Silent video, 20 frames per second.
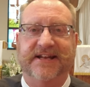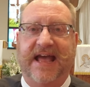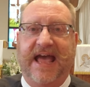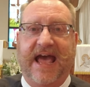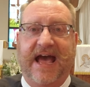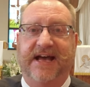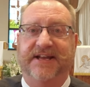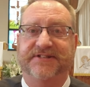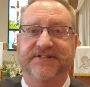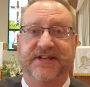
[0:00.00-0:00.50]

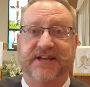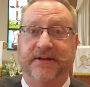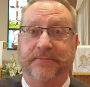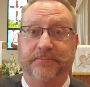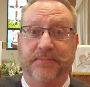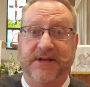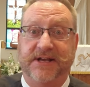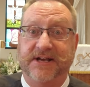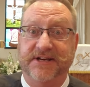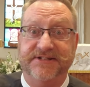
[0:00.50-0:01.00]
ask it
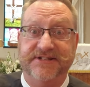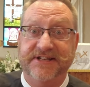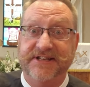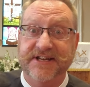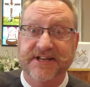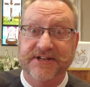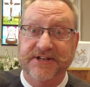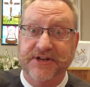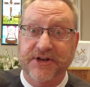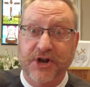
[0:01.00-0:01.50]
because He
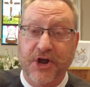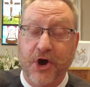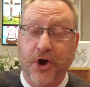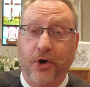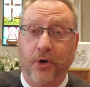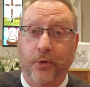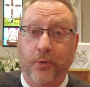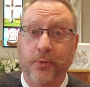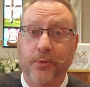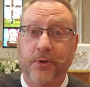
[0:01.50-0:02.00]
didn't
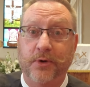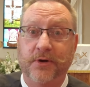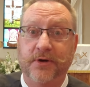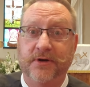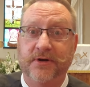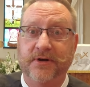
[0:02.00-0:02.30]
know.